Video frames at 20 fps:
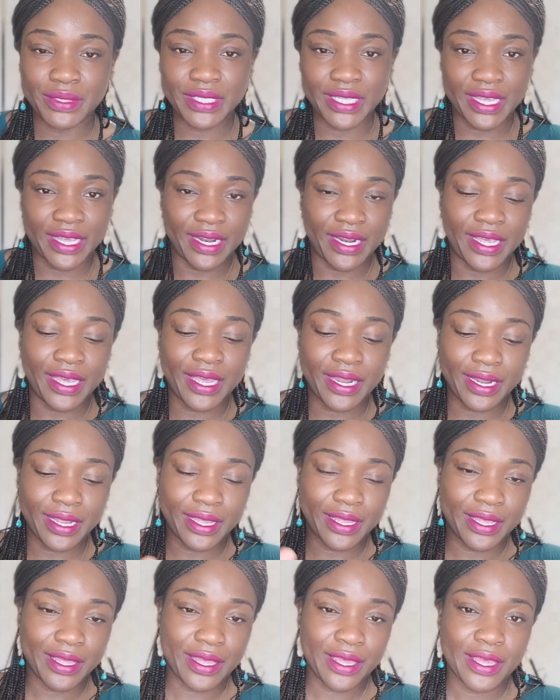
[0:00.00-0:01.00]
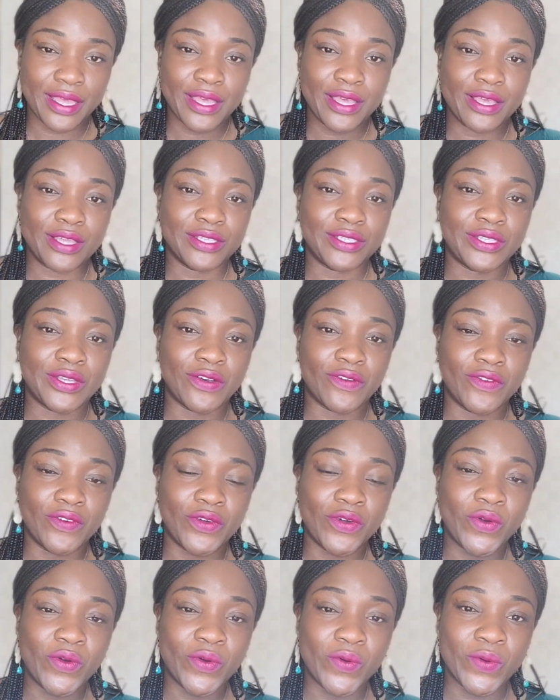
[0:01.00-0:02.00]
in it. So, of
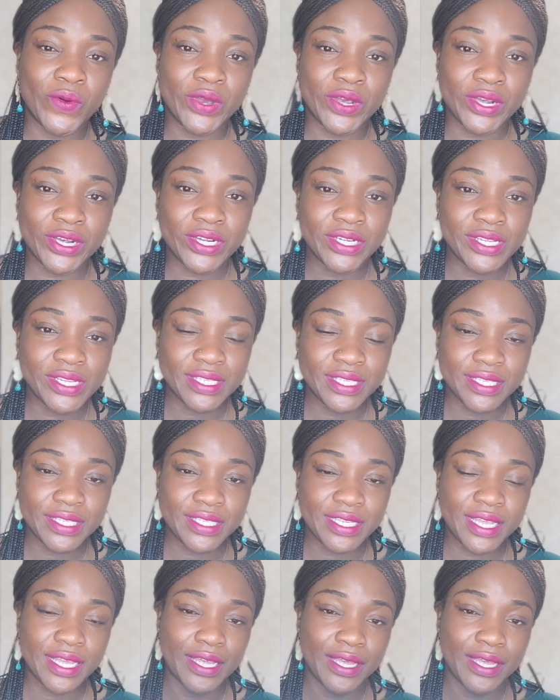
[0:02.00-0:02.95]
course,